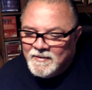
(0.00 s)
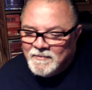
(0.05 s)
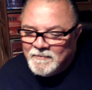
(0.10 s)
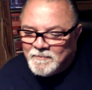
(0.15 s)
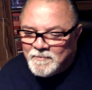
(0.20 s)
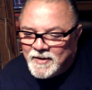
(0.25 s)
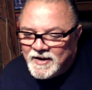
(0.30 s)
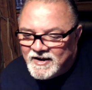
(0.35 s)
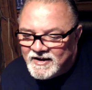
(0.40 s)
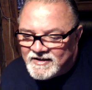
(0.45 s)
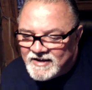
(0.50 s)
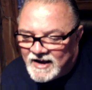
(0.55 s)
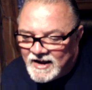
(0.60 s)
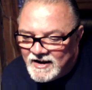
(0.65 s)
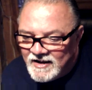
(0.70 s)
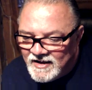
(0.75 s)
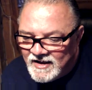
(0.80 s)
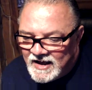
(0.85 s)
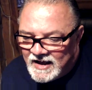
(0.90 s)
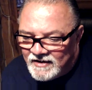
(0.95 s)
Peter Taylor,
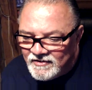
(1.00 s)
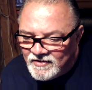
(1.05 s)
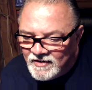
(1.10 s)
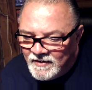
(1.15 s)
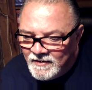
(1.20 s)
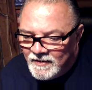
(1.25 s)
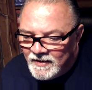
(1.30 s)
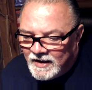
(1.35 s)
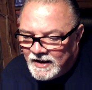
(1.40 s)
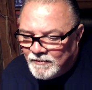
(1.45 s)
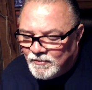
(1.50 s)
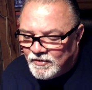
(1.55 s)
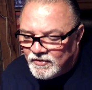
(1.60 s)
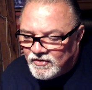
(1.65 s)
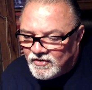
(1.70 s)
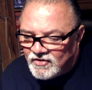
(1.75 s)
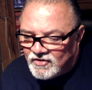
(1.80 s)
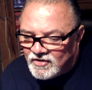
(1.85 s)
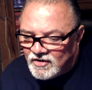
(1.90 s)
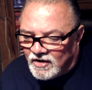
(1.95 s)
yes, he was a
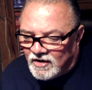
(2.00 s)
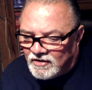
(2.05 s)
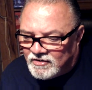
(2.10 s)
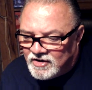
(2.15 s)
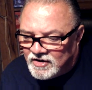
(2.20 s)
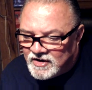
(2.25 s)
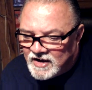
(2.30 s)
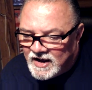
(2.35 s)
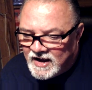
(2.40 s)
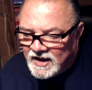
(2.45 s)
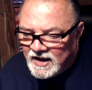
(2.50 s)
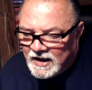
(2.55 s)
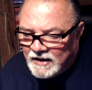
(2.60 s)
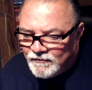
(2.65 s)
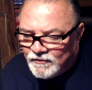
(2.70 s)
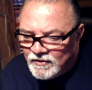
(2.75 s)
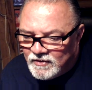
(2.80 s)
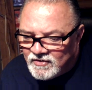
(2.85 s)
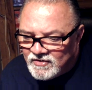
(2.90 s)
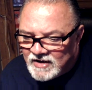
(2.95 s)
star today.
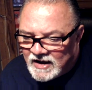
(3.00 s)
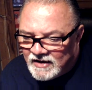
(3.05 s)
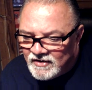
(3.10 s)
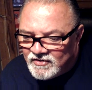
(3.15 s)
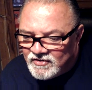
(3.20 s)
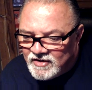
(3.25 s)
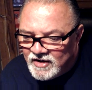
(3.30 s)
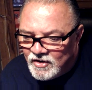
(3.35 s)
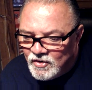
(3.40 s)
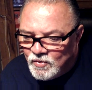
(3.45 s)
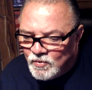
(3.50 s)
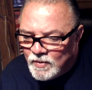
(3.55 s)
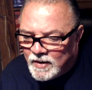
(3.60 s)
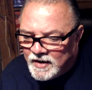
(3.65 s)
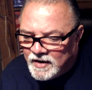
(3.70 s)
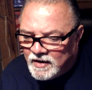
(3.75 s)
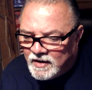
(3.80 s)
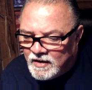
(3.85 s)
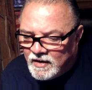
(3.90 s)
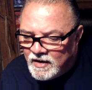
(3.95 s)
Even sat still
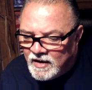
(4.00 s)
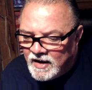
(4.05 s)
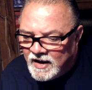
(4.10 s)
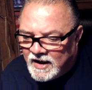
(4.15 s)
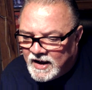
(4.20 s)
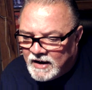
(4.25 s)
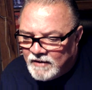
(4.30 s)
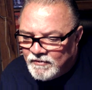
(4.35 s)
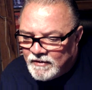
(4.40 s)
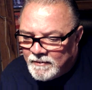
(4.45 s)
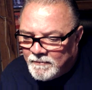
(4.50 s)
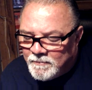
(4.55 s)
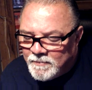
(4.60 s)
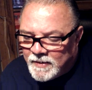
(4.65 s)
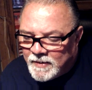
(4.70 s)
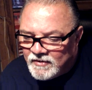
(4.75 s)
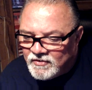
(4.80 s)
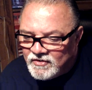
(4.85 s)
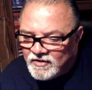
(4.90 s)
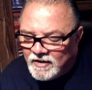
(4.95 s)
when a hare ran
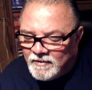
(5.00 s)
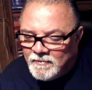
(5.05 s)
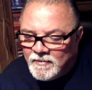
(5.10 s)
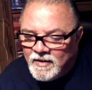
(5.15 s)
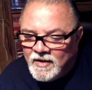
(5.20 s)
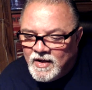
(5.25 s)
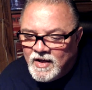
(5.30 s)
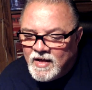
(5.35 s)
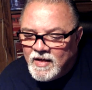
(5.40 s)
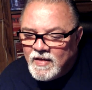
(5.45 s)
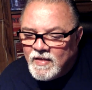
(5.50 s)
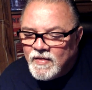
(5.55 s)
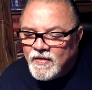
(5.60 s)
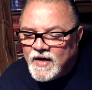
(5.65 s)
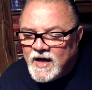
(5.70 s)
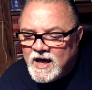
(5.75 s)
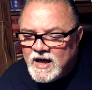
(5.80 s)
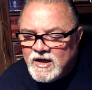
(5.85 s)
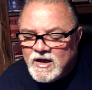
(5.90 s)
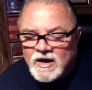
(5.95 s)
past him.
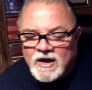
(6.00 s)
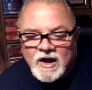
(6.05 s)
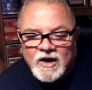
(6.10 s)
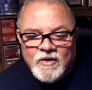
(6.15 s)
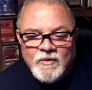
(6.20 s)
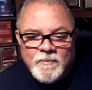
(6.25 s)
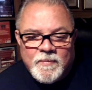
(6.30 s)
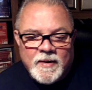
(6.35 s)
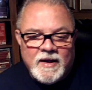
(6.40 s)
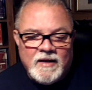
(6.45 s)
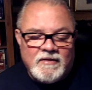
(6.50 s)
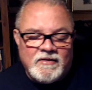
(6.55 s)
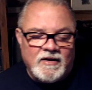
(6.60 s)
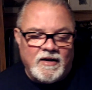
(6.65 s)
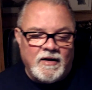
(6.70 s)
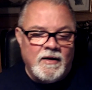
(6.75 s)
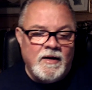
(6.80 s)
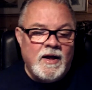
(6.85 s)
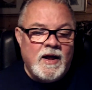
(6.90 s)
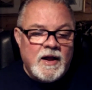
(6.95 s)
There you go, Peter.
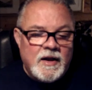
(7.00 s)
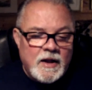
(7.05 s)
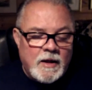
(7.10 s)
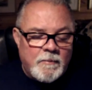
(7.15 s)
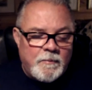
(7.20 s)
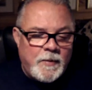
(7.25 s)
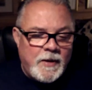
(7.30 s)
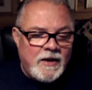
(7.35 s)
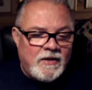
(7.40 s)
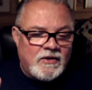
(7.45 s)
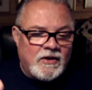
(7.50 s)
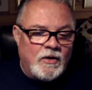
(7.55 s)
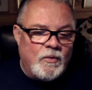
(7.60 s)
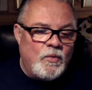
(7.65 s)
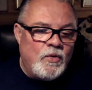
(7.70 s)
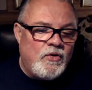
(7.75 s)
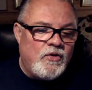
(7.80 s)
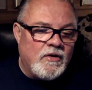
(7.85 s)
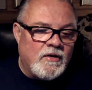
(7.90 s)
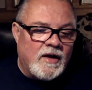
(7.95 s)
Now, Peter,
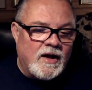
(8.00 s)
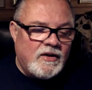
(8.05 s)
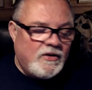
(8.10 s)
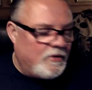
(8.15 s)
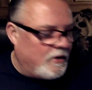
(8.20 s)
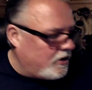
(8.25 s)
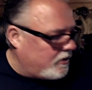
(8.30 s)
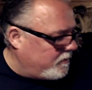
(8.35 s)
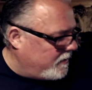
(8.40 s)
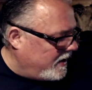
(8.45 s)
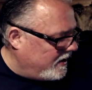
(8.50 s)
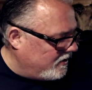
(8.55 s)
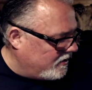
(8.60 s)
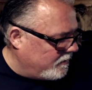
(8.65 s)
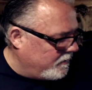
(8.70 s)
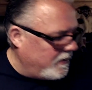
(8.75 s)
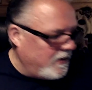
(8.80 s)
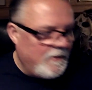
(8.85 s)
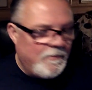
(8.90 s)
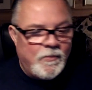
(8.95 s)
would you like to explain to
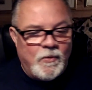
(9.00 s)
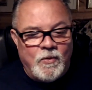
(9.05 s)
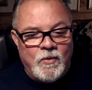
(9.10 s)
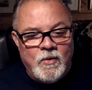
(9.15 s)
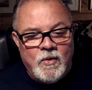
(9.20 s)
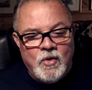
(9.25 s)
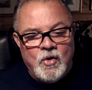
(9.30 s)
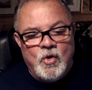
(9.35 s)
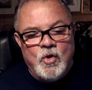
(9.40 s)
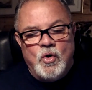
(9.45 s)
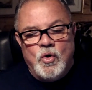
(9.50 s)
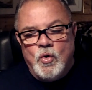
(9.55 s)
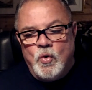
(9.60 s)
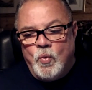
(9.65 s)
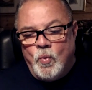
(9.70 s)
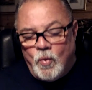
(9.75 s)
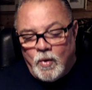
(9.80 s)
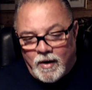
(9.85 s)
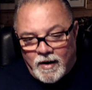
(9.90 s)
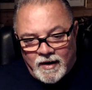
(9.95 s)
people
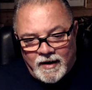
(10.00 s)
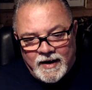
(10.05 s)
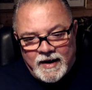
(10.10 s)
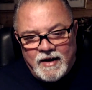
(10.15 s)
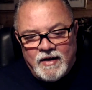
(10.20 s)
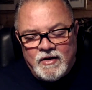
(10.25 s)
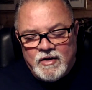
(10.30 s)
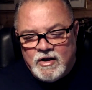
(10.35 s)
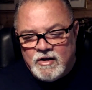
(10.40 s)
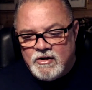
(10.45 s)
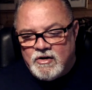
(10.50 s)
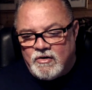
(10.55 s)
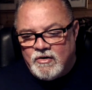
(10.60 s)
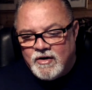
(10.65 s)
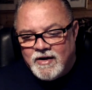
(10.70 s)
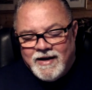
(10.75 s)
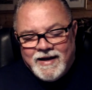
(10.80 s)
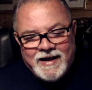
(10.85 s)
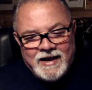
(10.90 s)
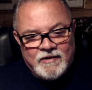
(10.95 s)
why your dog
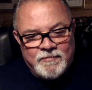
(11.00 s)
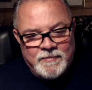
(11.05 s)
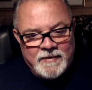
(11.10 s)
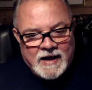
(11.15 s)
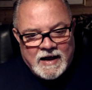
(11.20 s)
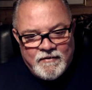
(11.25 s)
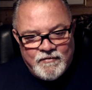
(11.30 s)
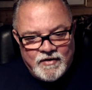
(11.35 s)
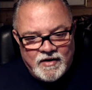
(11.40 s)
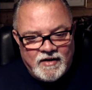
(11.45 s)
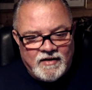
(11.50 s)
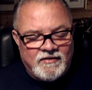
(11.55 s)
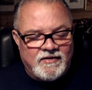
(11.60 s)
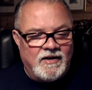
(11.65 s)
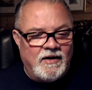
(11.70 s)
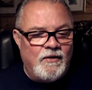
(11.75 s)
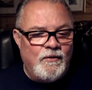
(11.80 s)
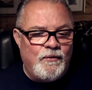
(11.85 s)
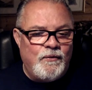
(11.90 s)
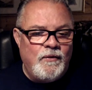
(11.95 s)
is behaving
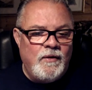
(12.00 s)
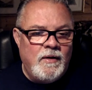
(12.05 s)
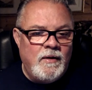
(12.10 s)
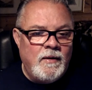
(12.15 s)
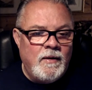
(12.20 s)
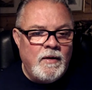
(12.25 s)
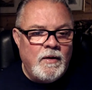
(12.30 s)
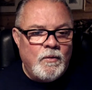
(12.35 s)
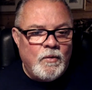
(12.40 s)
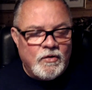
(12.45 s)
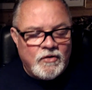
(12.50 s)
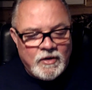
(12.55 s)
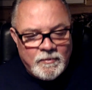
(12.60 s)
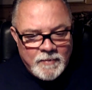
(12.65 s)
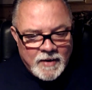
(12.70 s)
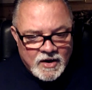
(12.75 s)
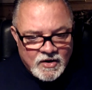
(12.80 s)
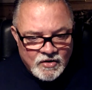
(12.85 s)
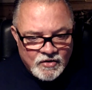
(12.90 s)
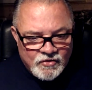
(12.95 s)
itself? Was it
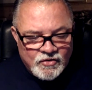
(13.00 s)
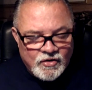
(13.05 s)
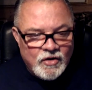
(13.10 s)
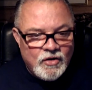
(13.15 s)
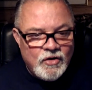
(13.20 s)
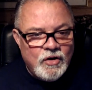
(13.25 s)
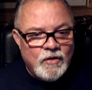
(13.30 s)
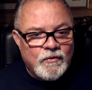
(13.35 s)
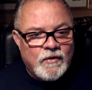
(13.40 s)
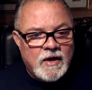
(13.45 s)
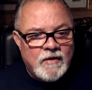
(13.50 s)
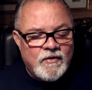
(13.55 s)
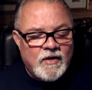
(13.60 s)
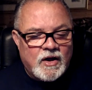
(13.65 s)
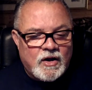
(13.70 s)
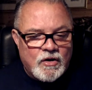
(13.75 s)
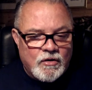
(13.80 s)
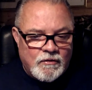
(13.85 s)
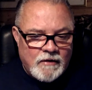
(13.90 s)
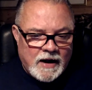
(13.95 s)
because you give it
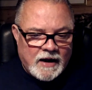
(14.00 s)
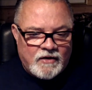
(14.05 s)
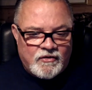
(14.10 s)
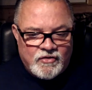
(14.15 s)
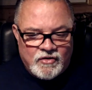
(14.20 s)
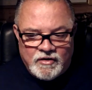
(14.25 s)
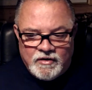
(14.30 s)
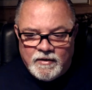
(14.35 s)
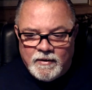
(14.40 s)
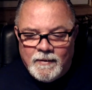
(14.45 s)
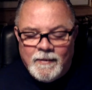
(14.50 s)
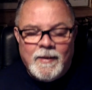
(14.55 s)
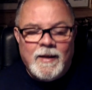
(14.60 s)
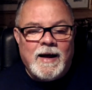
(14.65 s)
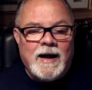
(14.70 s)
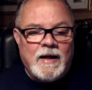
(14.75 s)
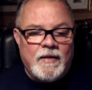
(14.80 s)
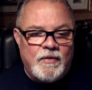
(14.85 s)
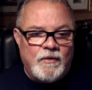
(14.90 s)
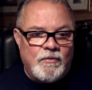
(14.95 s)
correction
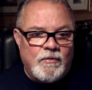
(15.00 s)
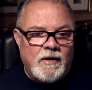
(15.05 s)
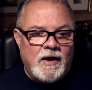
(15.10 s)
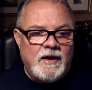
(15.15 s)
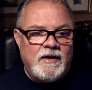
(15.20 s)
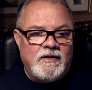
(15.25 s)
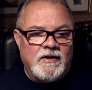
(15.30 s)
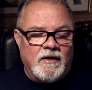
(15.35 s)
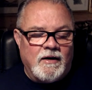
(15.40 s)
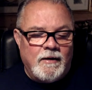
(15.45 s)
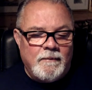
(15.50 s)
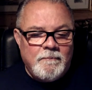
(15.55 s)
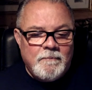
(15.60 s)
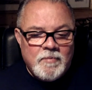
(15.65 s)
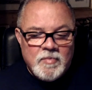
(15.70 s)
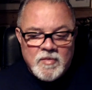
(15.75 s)
at the right time?